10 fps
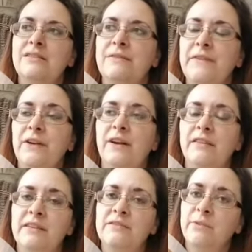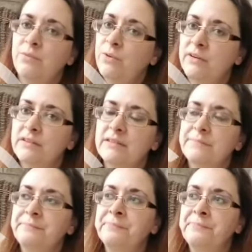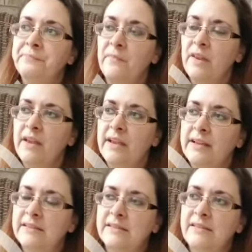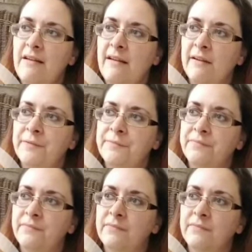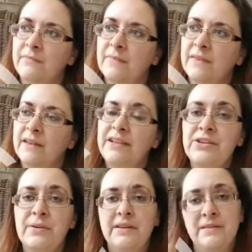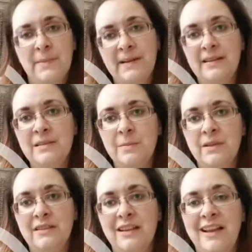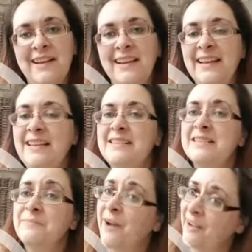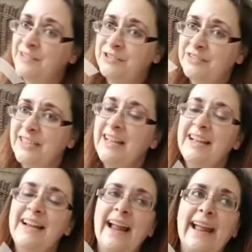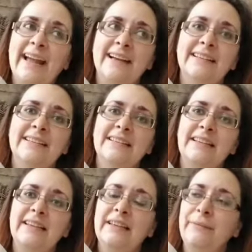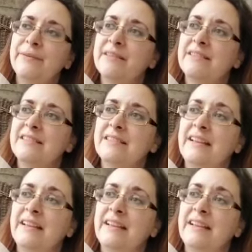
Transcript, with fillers: to figure out these rewards, and um, I showed it to my husband, and he smiled, and he was.